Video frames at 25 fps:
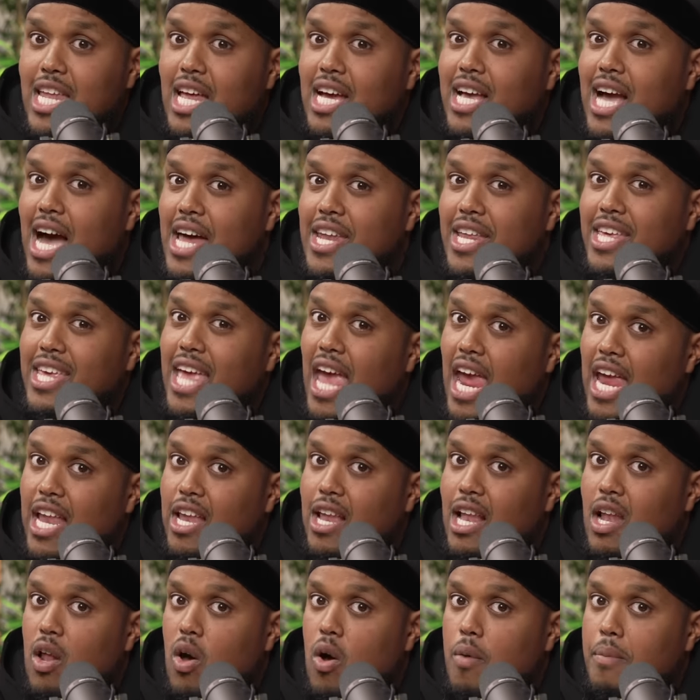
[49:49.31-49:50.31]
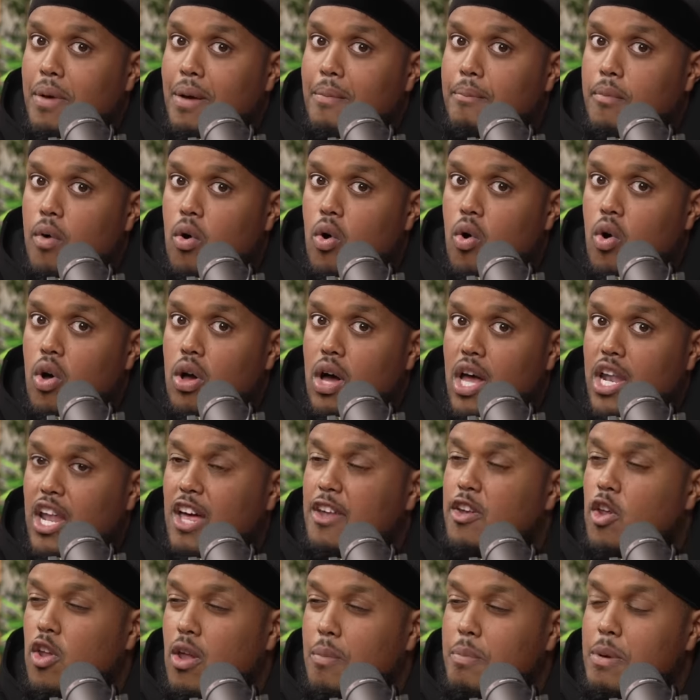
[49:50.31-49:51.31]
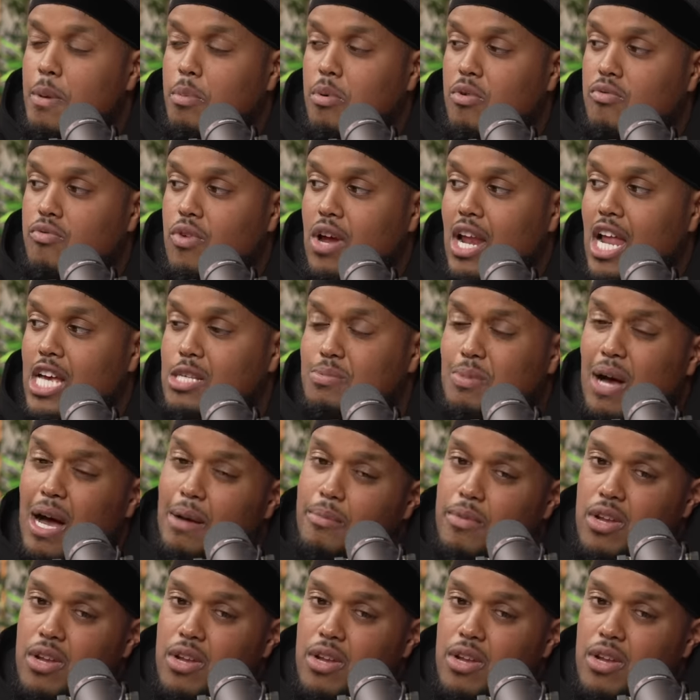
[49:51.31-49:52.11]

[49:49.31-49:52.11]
then I kind of gained a little bit more, and I know that people have realized.